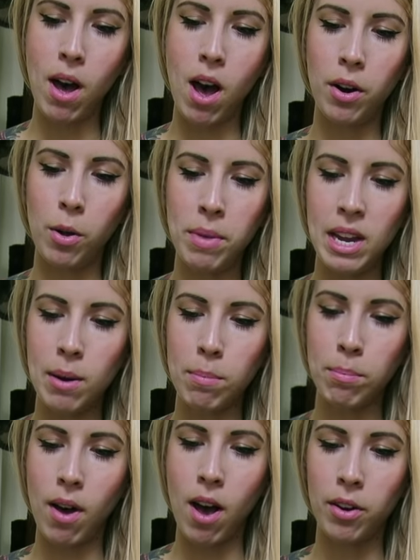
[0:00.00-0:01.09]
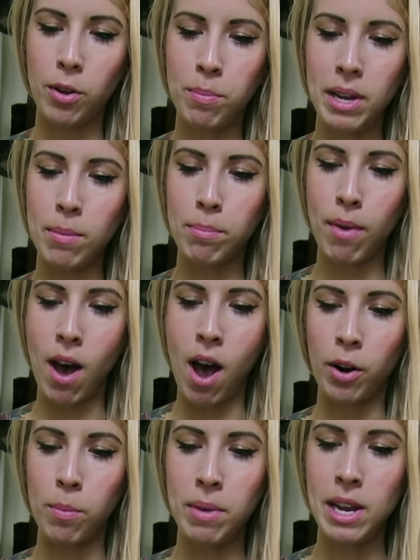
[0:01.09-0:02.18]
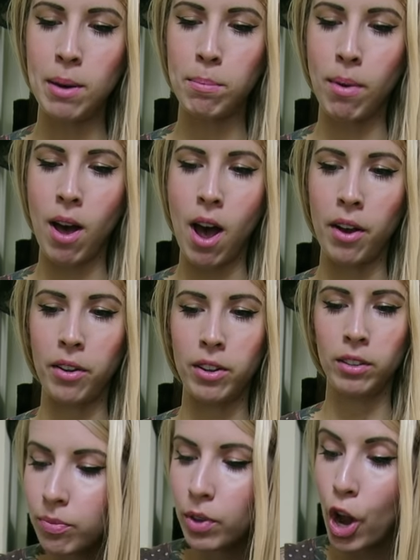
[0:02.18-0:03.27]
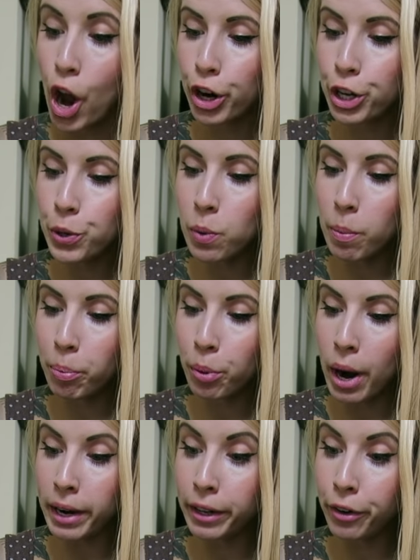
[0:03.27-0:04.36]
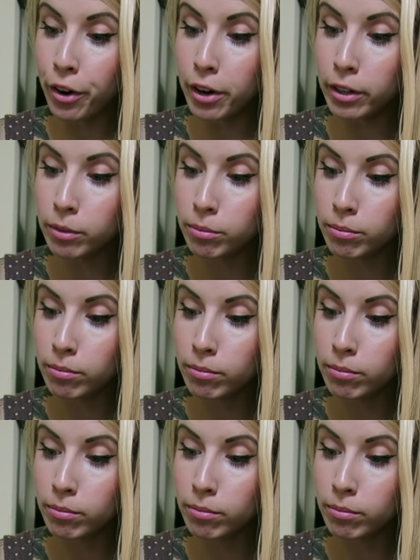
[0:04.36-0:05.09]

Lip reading: bottle, meat bottle, meat bottle, meat bottle. Are you a predator?